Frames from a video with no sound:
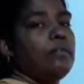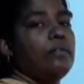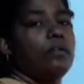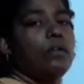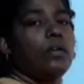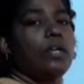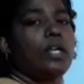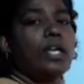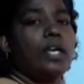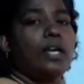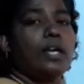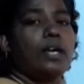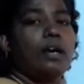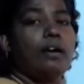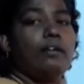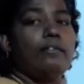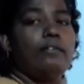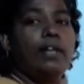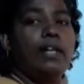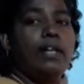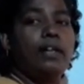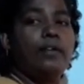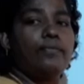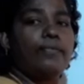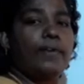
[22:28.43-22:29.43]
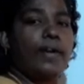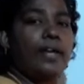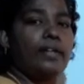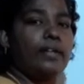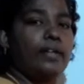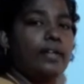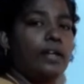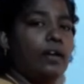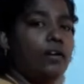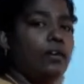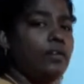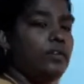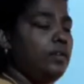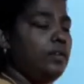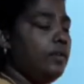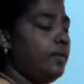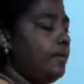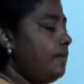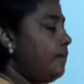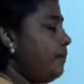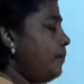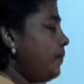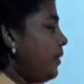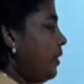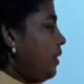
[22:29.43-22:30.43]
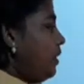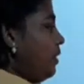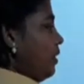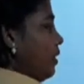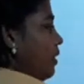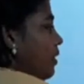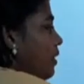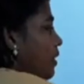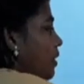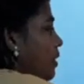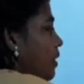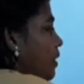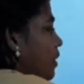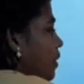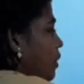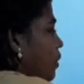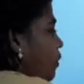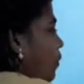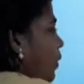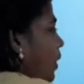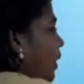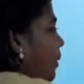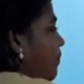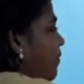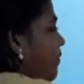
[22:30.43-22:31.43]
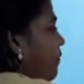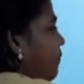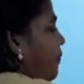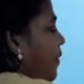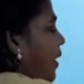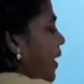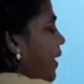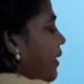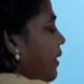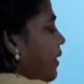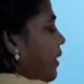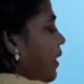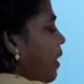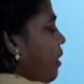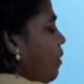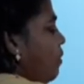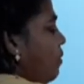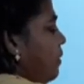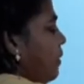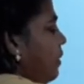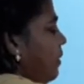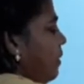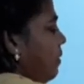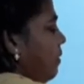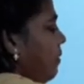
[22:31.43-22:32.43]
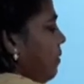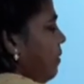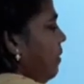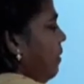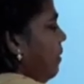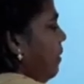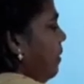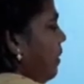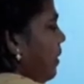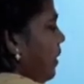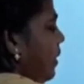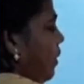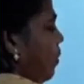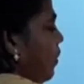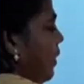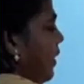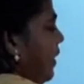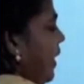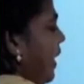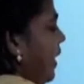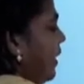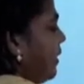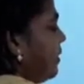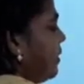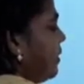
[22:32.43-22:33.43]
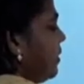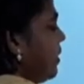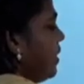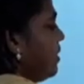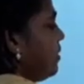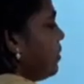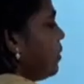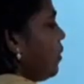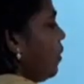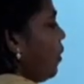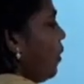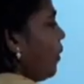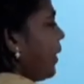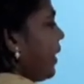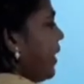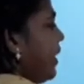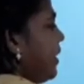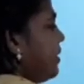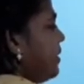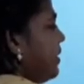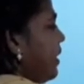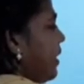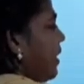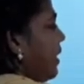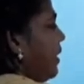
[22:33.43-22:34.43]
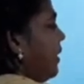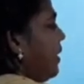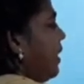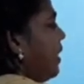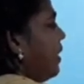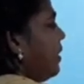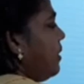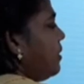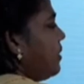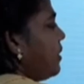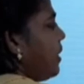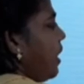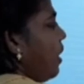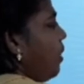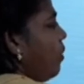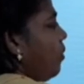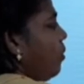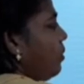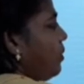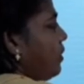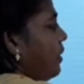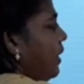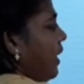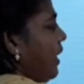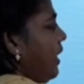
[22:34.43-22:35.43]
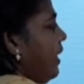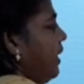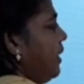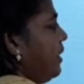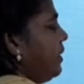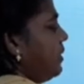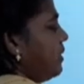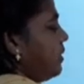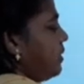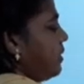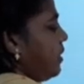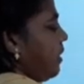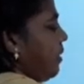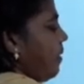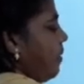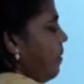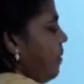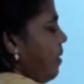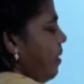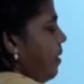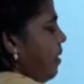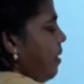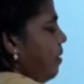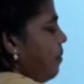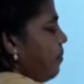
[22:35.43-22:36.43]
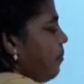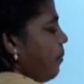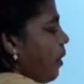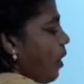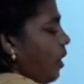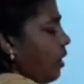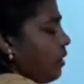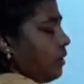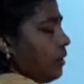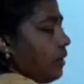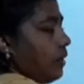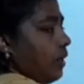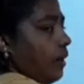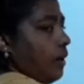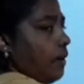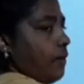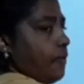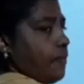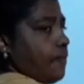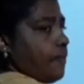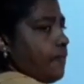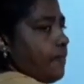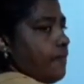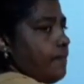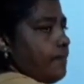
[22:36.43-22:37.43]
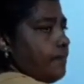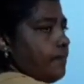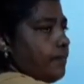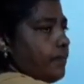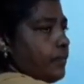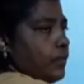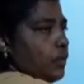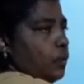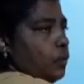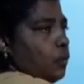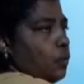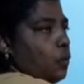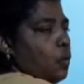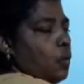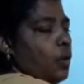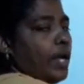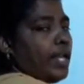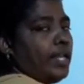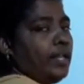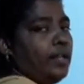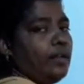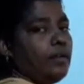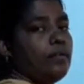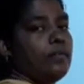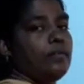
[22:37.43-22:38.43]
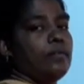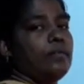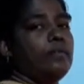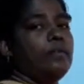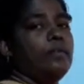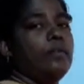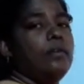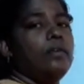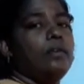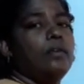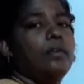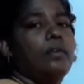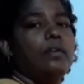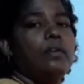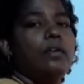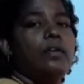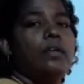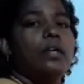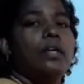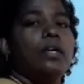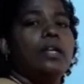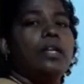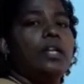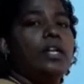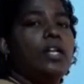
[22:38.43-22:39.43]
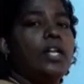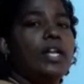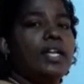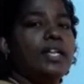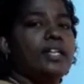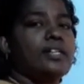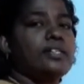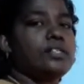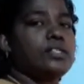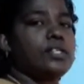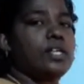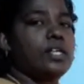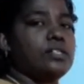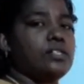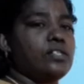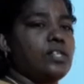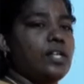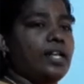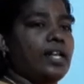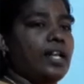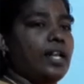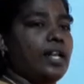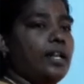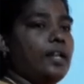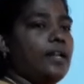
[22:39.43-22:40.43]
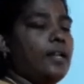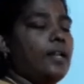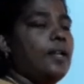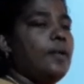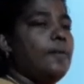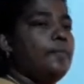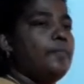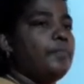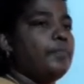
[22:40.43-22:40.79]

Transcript: Okay, how will you find out? You will find out X is located in the southeast part of Y. Did you understand, children?